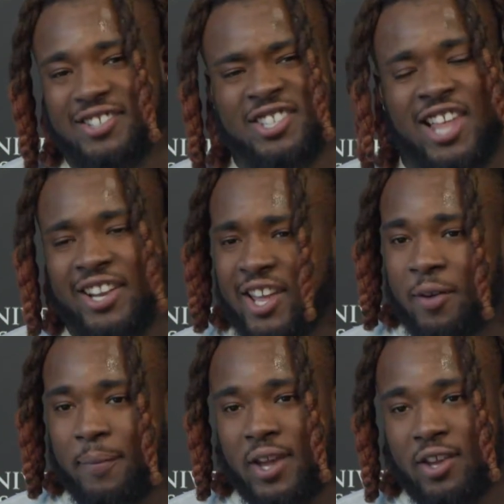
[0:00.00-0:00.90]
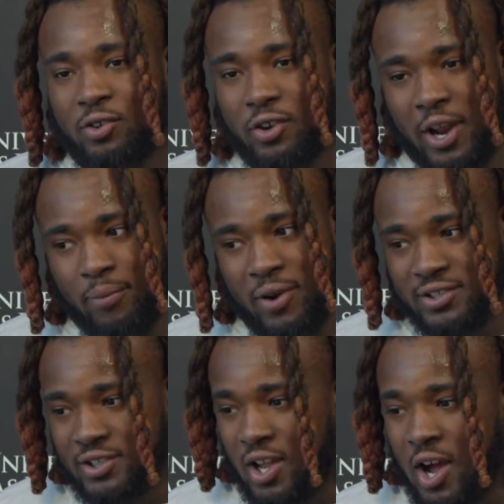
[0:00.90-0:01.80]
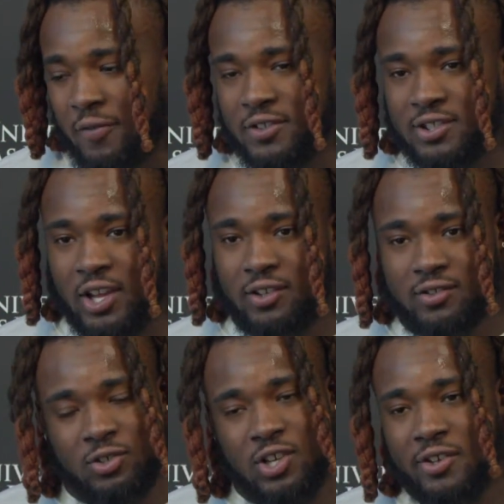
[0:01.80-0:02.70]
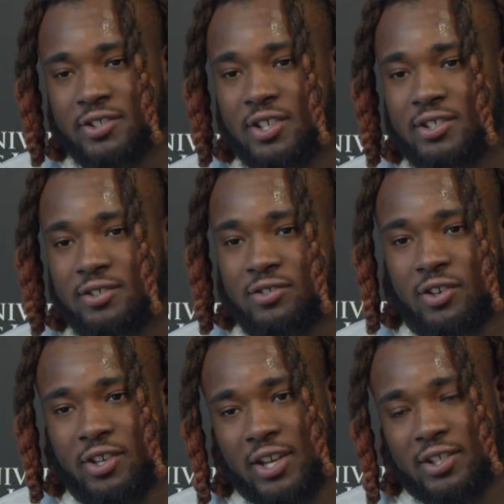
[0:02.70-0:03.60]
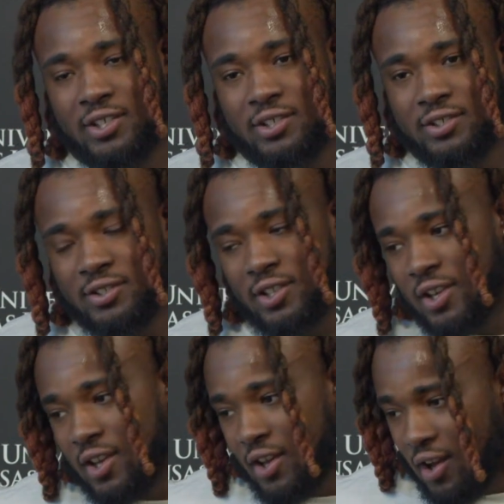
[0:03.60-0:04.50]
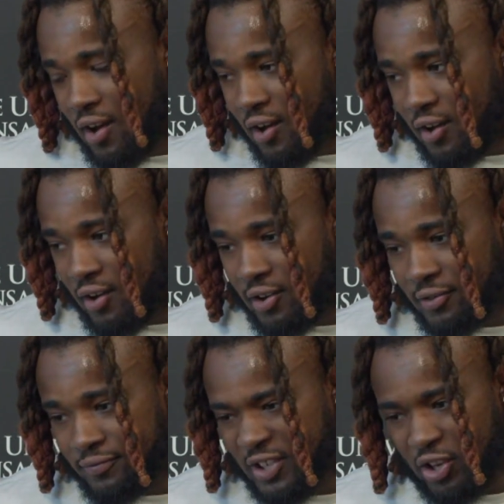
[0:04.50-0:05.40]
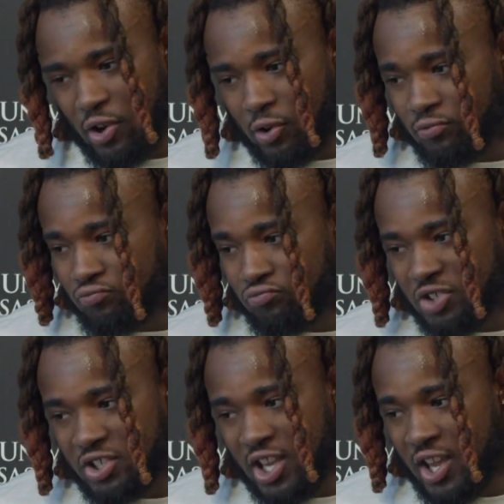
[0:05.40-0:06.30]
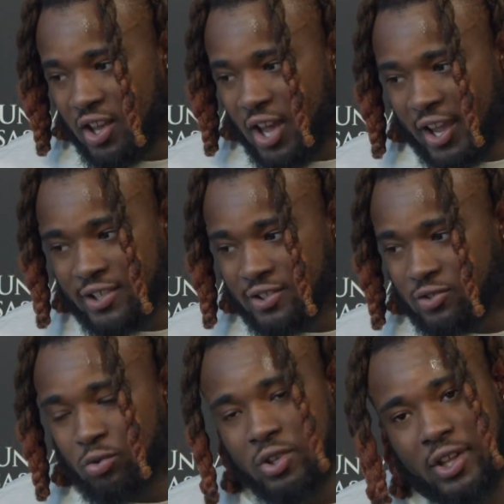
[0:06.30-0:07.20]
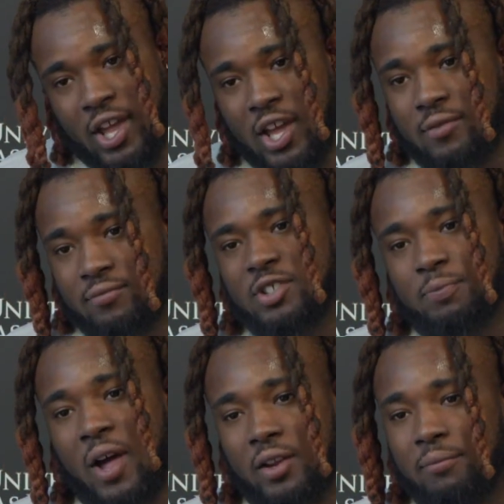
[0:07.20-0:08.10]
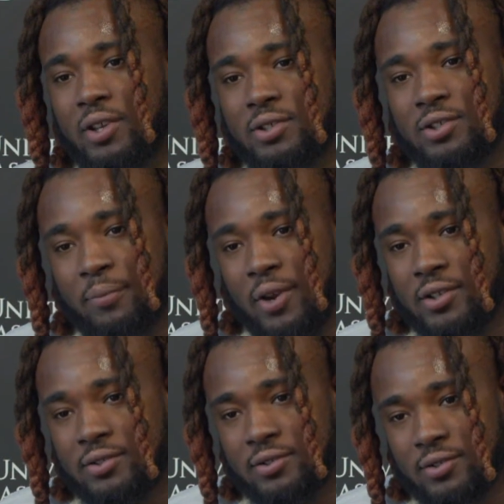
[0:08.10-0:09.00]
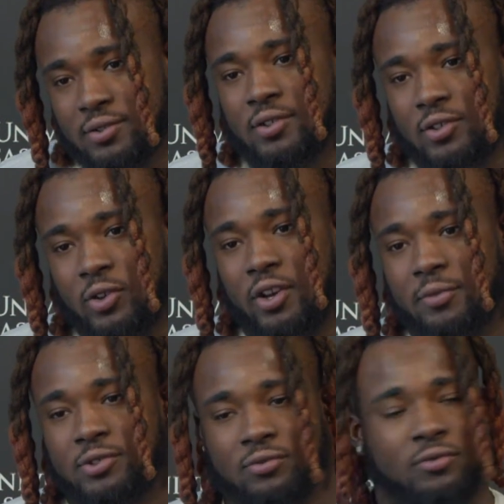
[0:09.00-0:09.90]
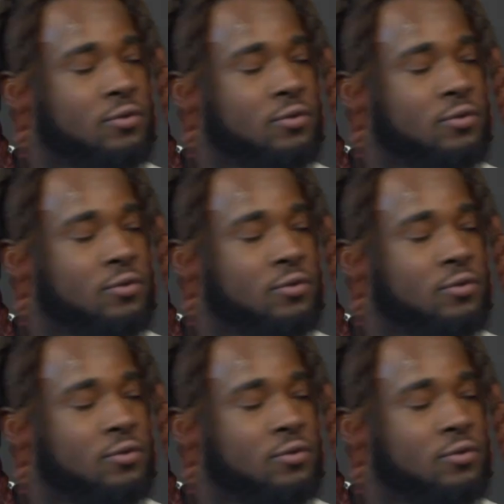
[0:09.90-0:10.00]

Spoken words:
Just like that command, you know, that presence of the offense, like Coach always says, you know, he got the keys. And, you know, just, yeah, I guess student of the game is probably the biggest comparison of them two.